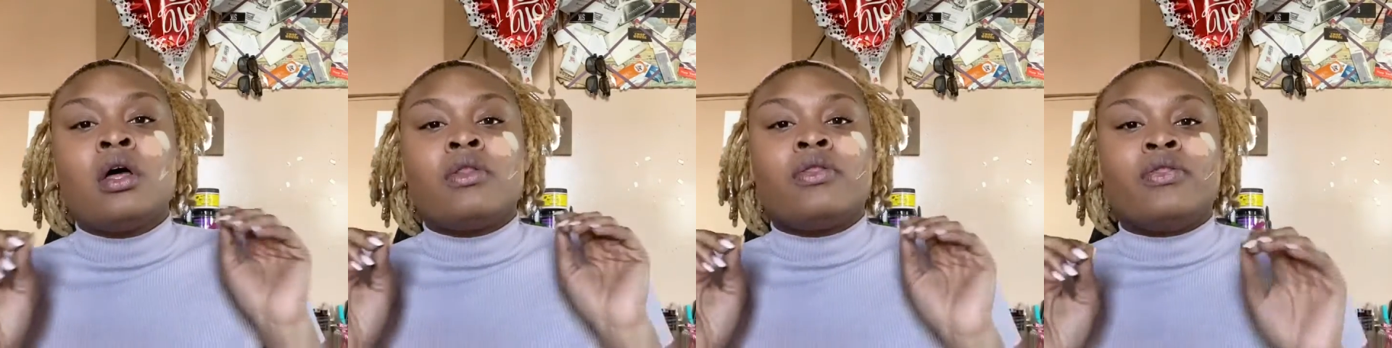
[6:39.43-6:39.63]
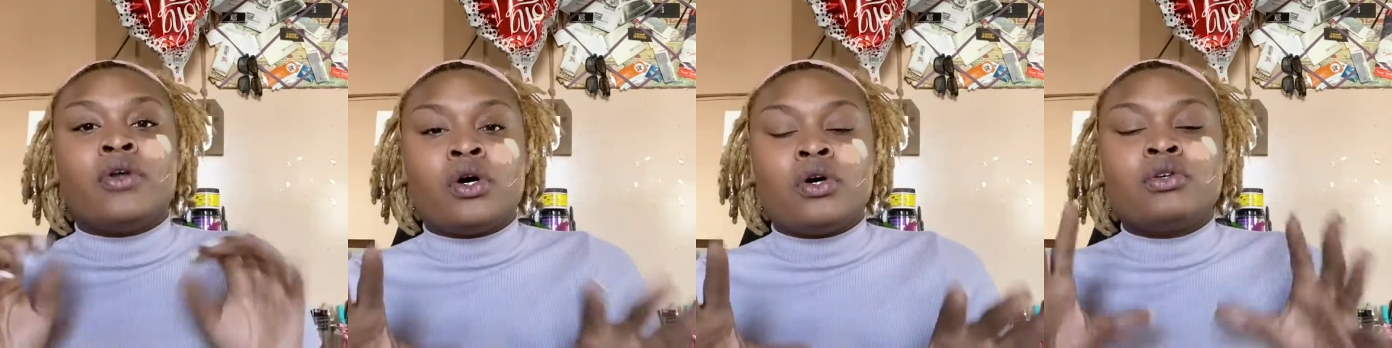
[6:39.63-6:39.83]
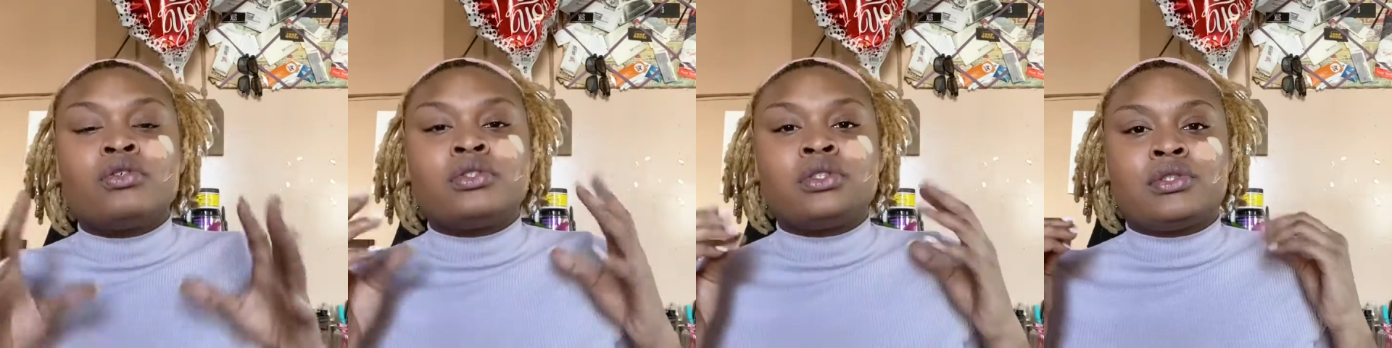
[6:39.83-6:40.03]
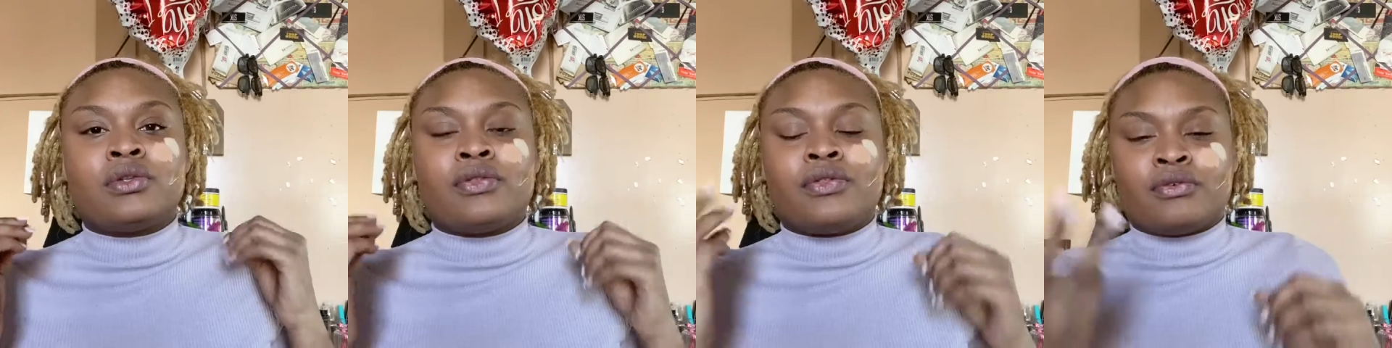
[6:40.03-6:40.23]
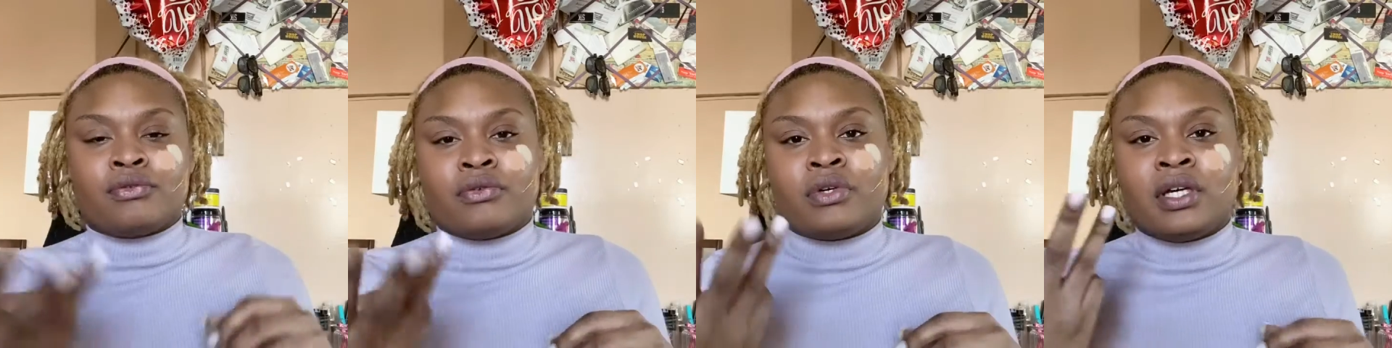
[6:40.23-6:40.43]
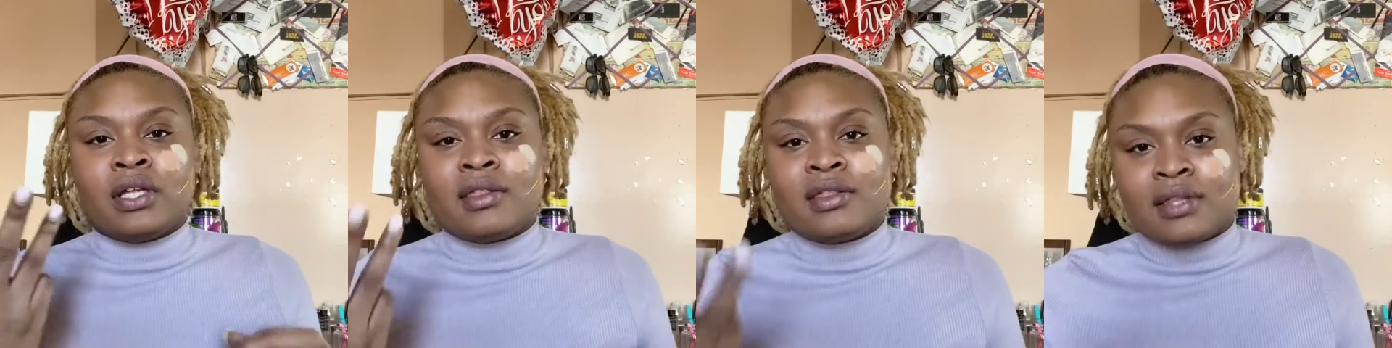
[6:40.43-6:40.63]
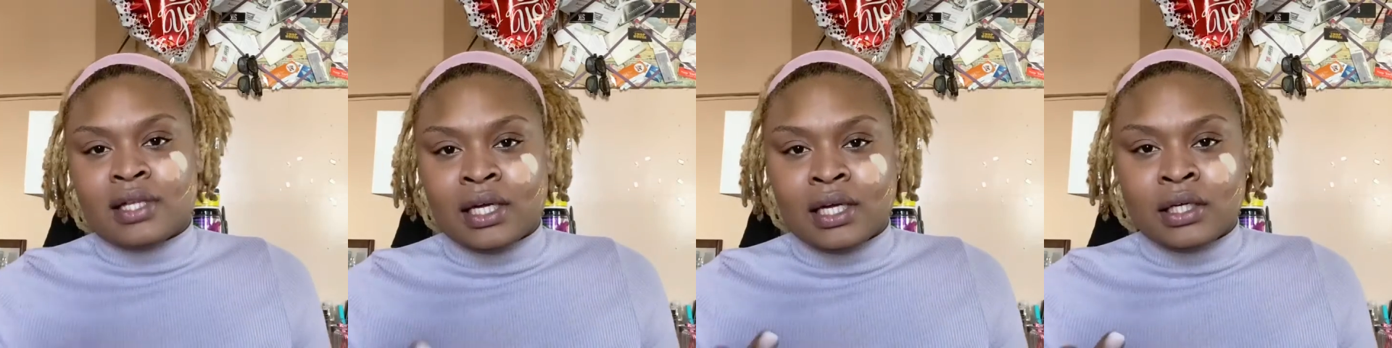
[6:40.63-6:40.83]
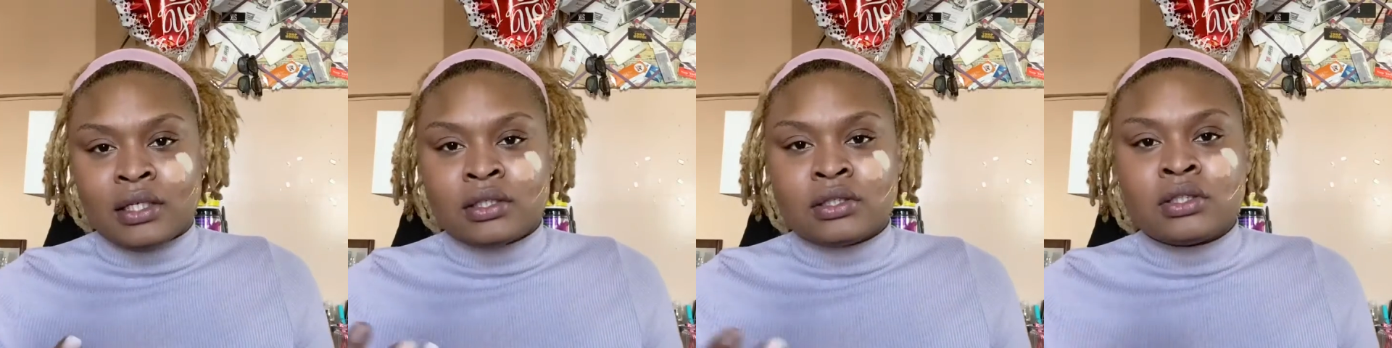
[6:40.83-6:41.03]
those 3
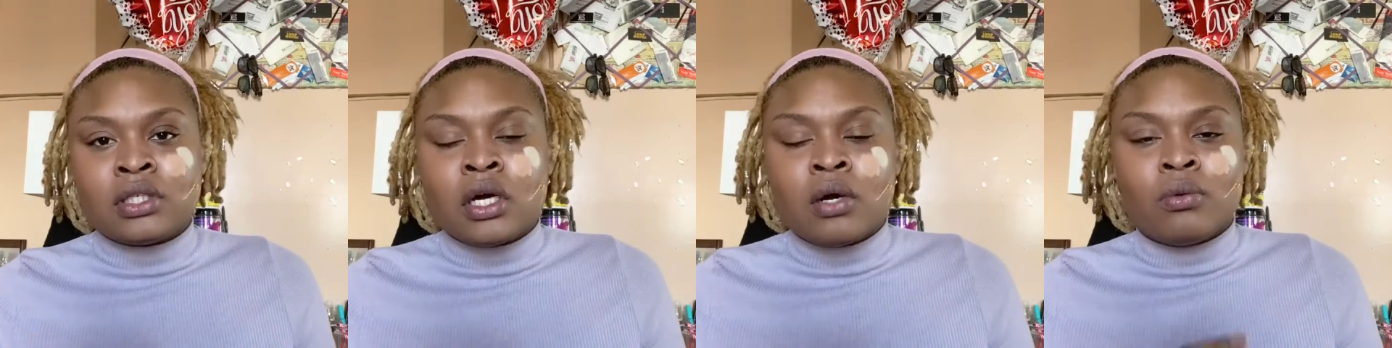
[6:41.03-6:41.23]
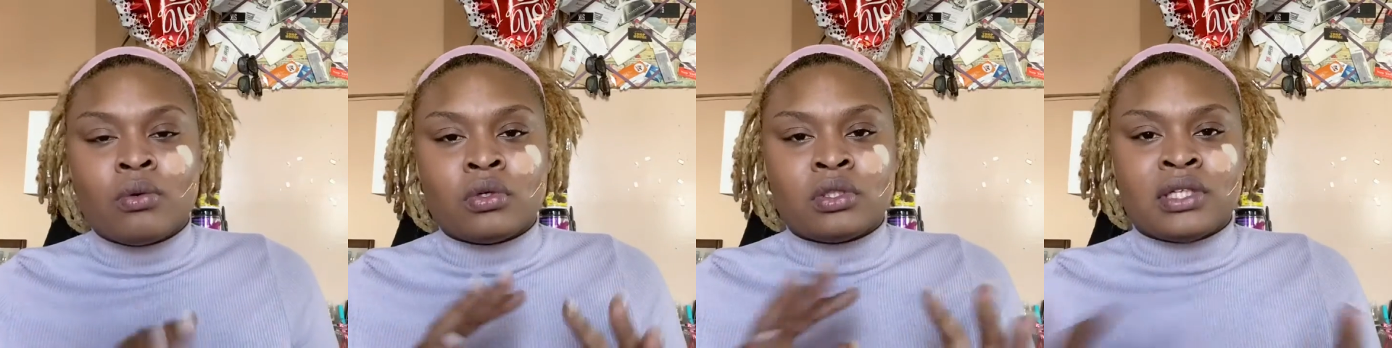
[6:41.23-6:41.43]
things will